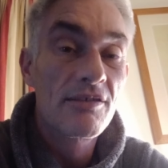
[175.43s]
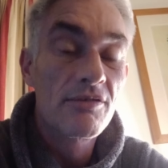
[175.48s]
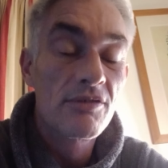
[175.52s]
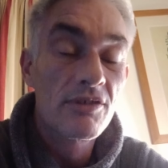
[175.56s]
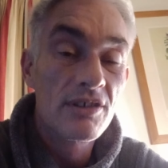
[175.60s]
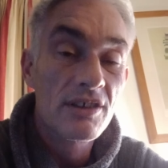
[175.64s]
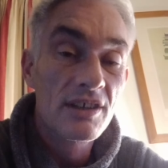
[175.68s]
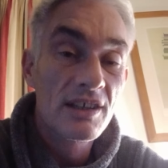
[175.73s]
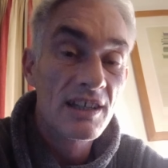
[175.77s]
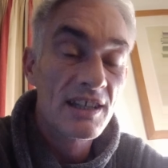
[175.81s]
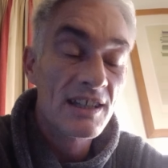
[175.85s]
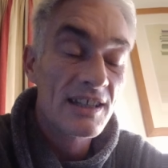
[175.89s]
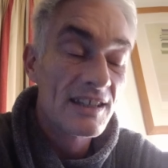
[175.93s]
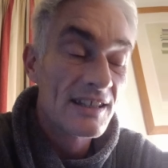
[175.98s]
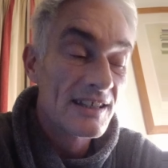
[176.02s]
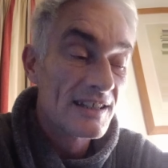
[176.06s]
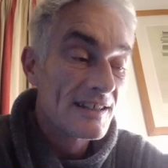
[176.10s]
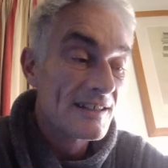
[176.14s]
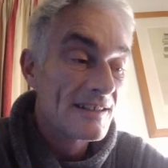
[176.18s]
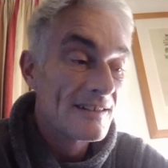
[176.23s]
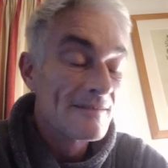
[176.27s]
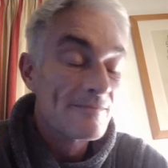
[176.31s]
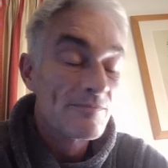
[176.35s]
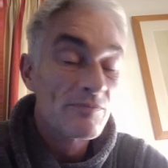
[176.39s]
right?
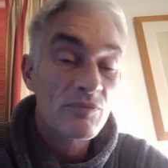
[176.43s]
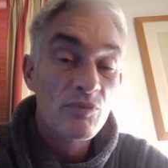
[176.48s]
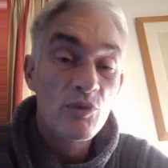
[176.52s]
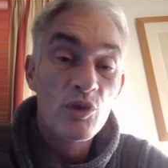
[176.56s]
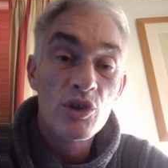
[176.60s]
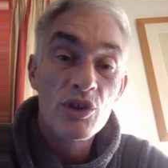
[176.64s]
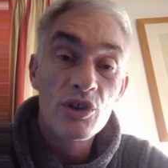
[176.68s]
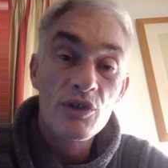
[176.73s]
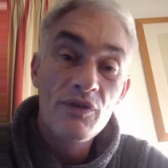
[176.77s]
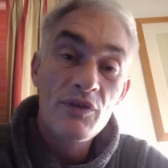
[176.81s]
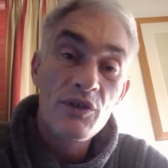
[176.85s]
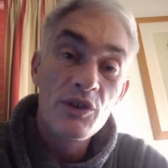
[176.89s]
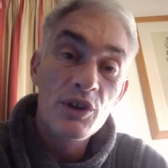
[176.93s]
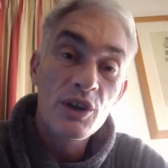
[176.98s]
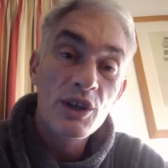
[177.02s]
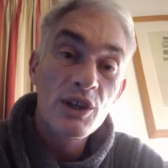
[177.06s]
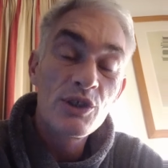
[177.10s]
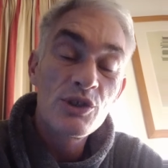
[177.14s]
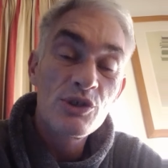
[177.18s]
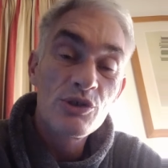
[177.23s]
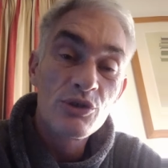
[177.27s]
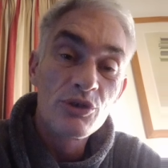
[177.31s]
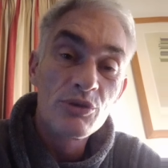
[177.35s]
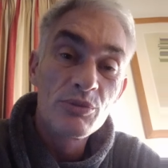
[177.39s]
Why not
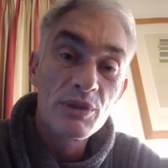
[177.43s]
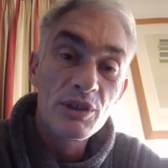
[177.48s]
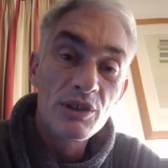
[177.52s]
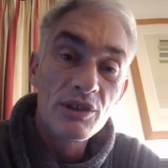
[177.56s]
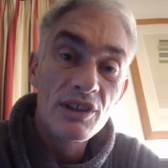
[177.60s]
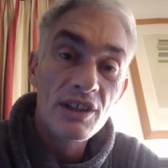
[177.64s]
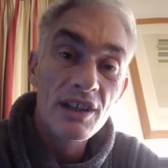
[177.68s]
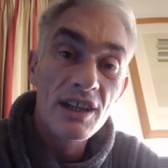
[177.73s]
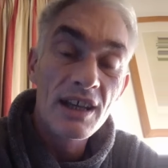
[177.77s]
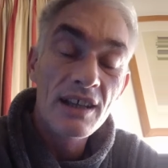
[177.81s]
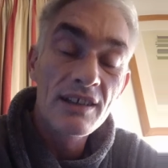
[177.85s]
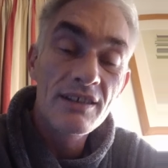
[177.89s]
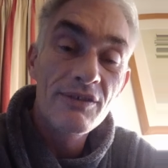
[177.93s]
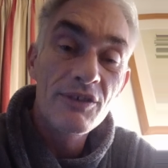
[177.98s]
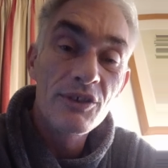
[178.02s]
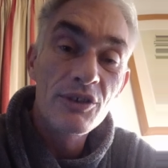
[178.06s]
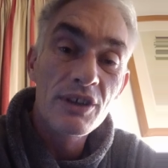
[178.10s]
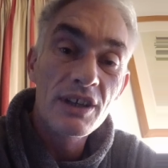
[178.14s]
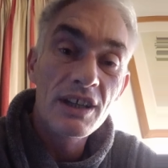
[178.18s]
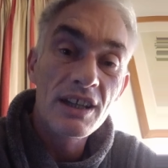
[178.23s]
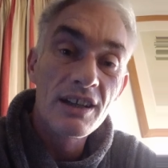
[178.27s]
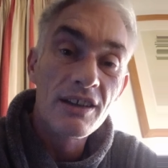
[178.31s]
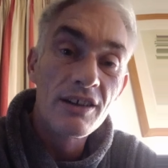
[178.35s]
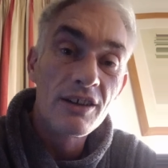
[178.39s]
fucking join me on the next
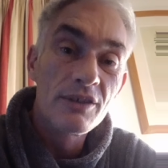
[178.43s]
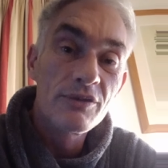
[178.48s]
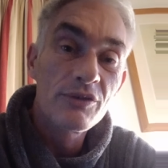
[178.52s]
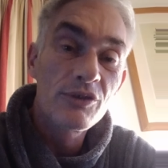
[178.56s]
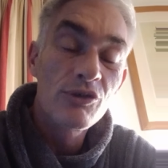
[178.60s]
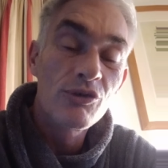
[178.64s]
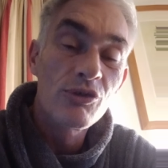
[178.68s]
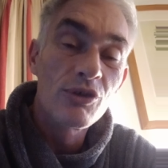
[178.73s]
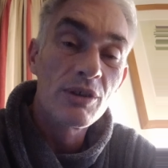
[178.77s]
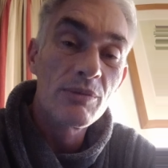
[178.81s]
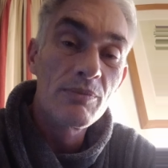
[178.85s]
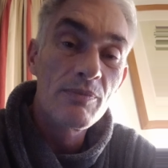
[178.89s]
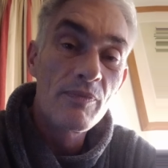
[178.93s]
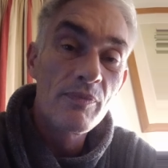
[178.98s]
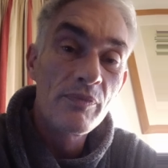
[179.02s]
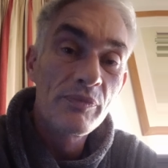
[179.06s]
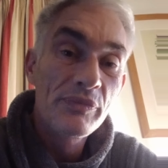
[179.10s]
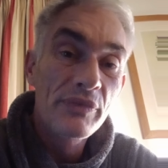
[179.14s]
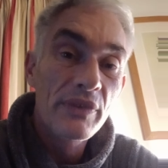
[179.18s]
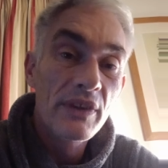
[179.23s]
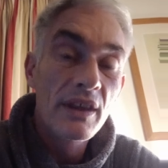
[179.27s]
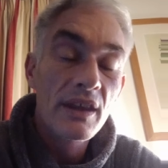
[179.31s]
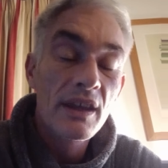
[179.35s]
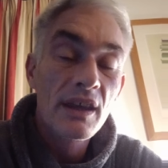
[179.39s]
fucking live stream?
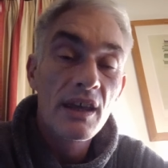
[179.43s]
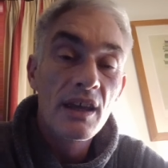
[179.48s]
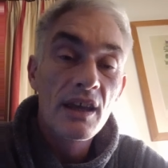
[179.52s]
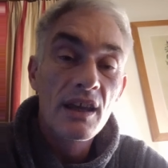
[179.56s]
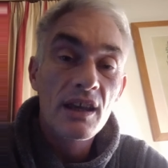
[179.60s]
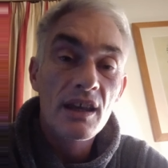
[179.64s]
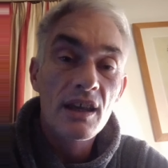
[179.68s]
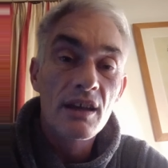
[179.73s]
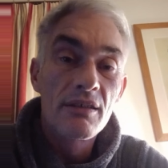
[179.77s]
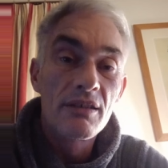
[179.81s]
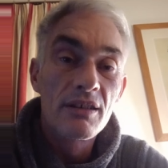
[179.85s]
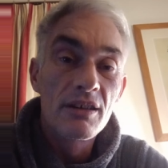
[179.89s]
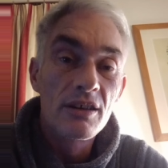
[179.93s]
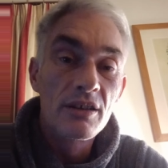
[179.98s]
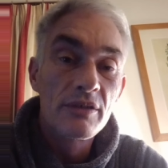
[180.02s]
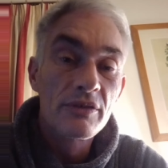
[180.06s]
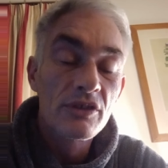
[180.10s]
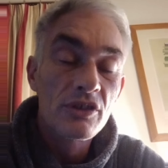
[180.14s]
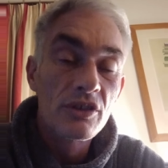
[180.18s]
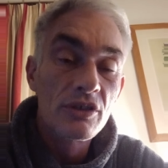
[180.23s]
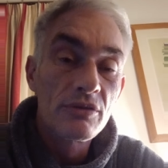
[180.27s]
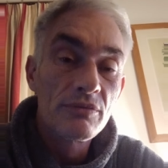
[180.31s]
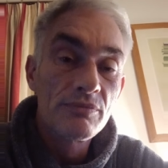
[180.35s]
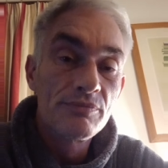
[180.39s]
Going live
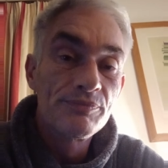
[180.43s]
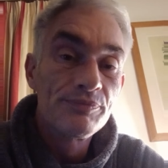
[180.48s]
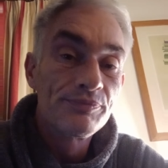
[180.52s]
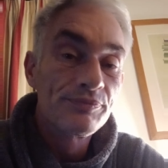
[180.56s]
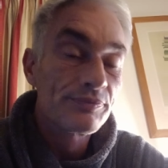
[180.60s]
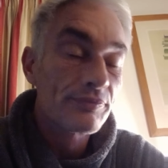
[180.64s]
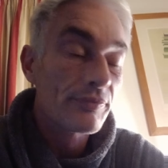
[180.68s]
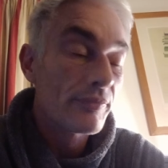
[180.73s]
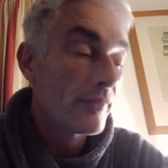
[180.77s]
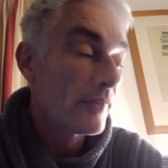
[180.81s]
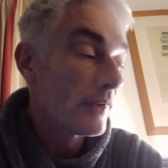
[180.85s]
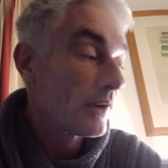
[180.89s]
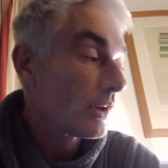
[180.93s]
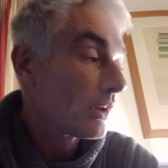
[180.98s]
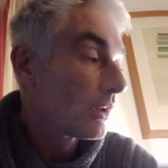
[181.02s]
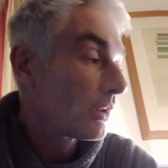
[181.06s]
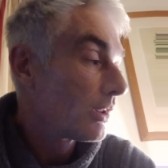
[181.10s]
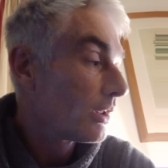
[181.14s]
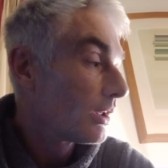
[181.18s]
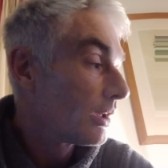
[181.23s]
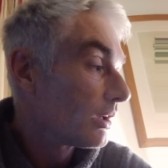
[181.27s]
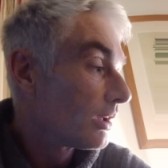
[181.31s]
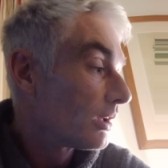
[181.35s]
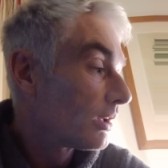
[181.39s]
soon.
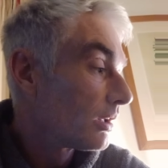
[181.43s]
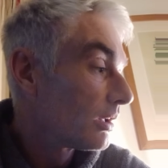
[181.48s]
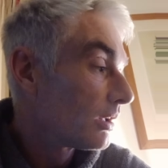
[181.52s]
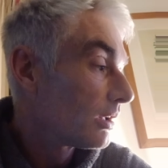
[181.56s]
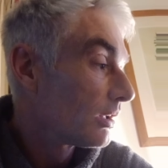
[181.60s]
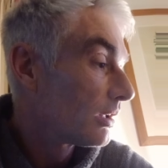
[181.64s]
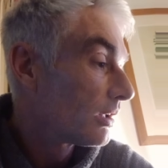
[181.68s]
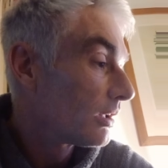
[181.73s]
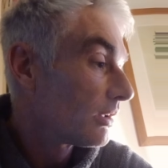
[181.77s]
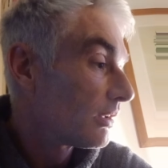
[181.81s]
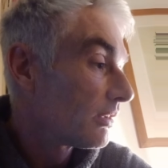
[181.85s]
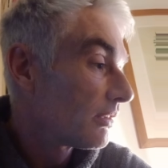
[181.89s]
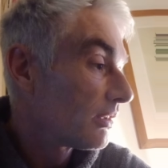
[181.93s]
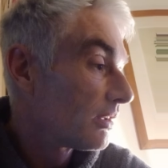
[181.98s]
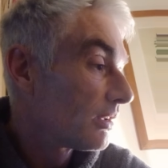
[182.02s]
Yeah,